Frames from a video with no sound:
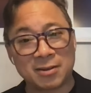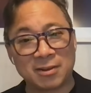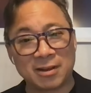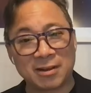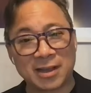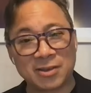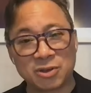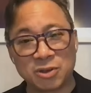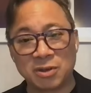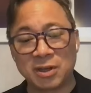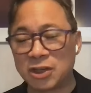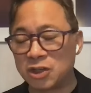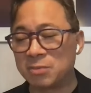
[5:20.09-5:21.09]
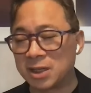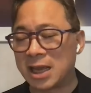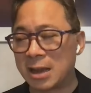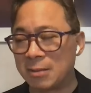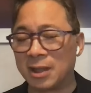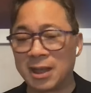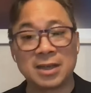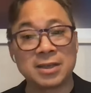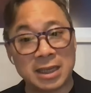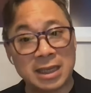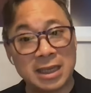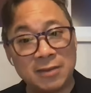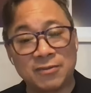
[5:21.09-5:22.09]
Okay, so you can actually
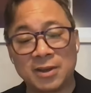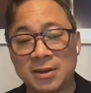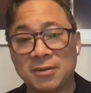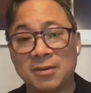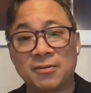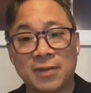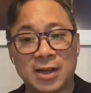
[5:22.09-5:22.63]
metabolize even